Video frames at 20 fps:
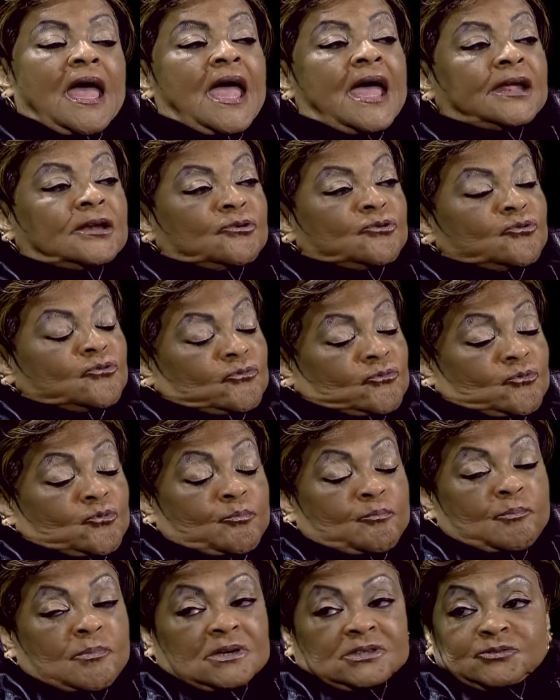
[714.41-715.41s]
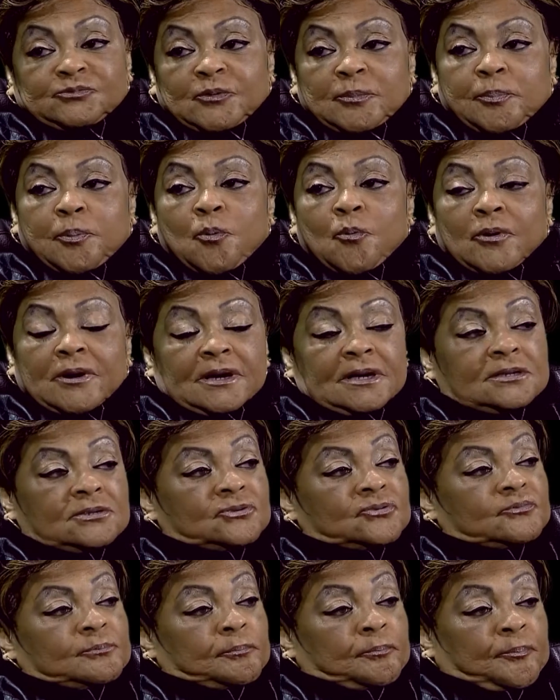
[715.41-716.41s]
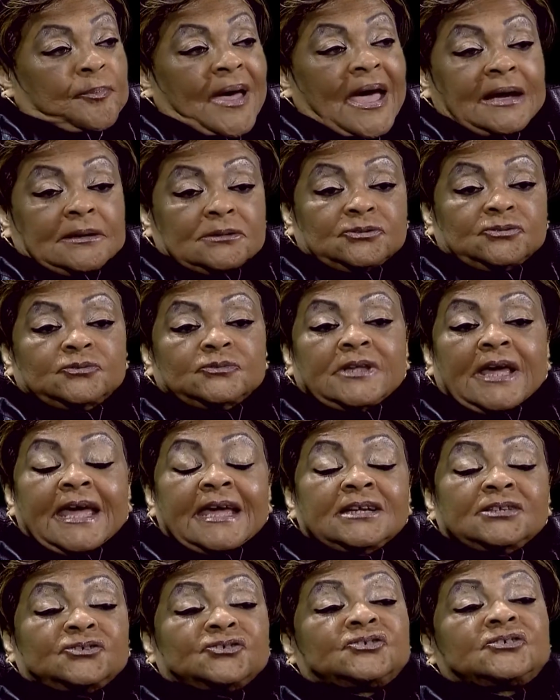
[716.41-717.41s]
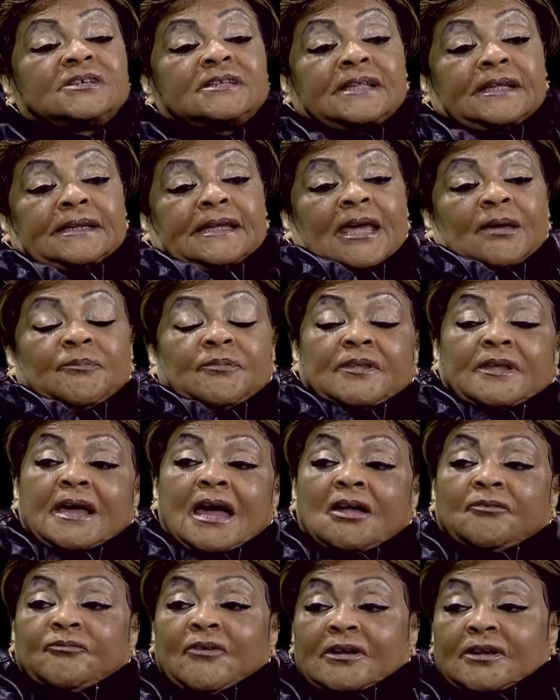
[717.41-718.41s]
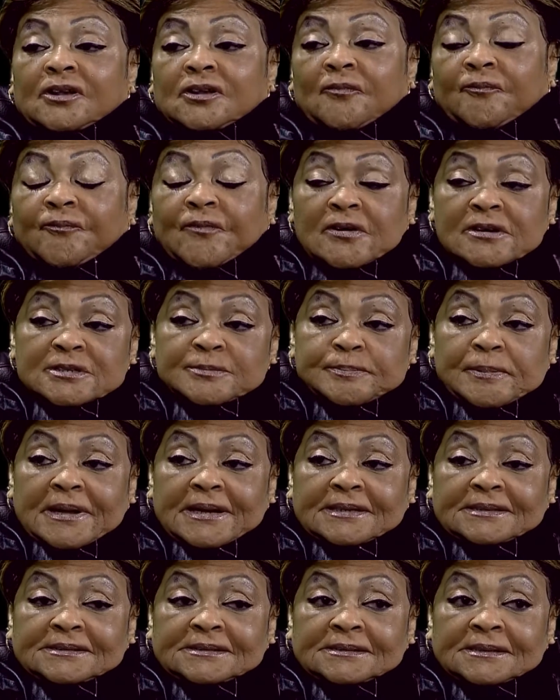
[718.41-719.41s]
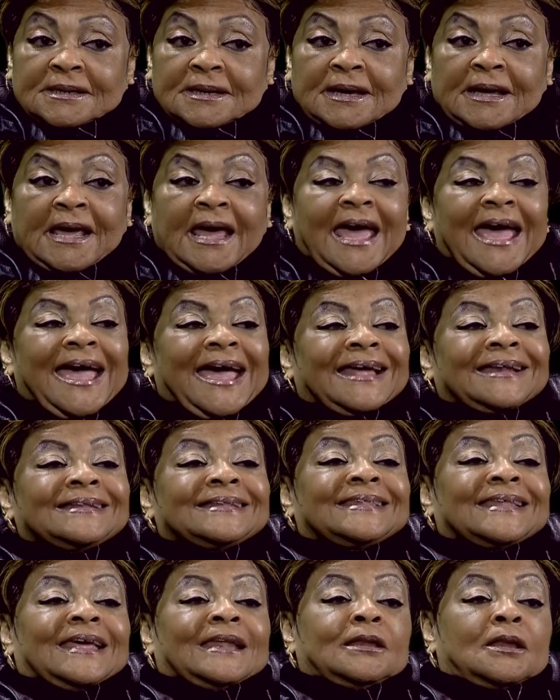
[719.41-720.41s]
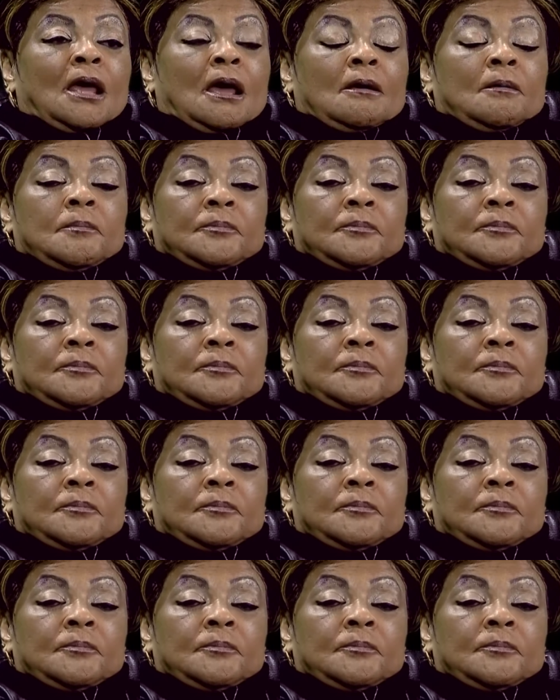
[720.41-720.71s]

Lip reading: and you must report it back to the agency that gave you the contract in the first place, and then